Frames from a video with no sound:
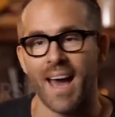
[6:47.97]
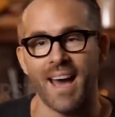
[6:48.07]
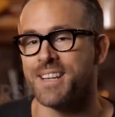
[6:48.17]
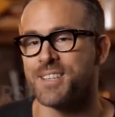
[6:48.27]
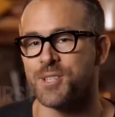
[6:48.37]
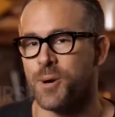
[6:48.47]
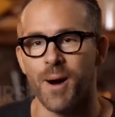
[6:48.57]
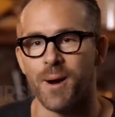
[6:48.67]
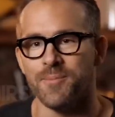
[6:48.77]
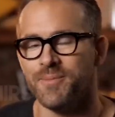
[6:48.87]
Can you
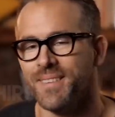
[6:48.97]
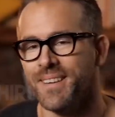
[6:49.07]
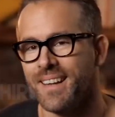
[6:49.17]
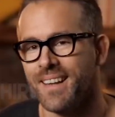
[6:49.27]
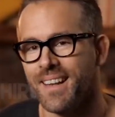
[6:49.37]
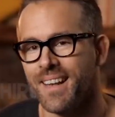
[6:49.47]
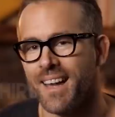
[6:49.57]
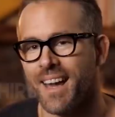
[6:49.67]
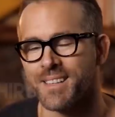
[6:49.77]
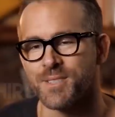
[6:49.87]
imagine that?
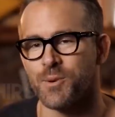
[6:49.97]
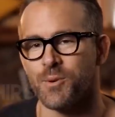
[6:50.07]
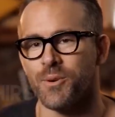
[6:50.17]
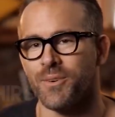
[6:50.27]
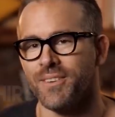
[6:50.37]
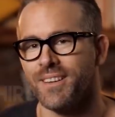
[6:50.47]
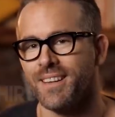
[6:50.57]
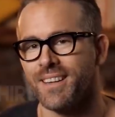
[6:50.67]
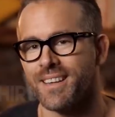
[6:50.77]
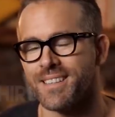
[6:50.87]
The only reason he turned
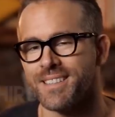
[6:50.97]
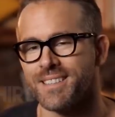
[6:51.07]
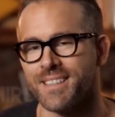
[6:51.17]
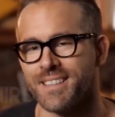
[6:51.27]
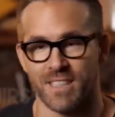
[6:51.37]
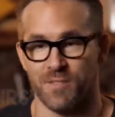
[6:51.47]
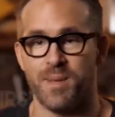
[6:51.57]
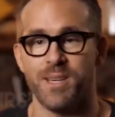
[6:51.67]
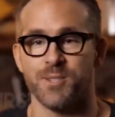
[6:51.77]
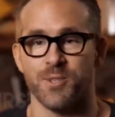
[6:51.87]
down the role is because he
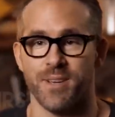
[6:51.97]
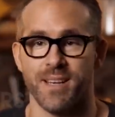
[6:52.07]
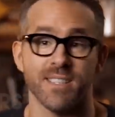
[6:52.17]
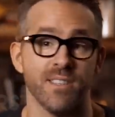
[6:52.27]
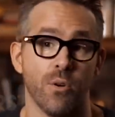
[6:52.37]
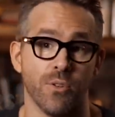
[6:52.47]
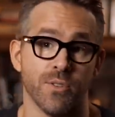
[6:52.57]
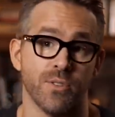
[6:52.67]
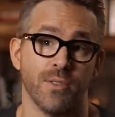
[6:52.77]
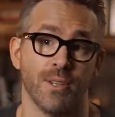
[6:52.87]
didn't want to play a
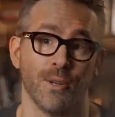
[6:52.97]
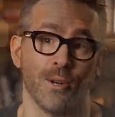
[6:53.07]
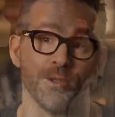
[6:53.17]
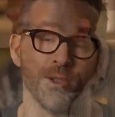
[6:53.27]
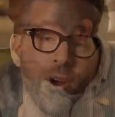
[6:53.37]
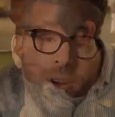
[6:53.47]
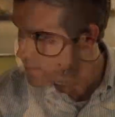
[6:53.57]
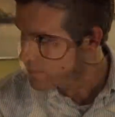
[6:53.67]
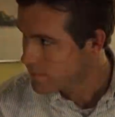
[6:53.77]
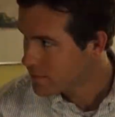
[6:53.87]
high schooler.
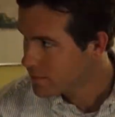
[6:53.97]
Ryan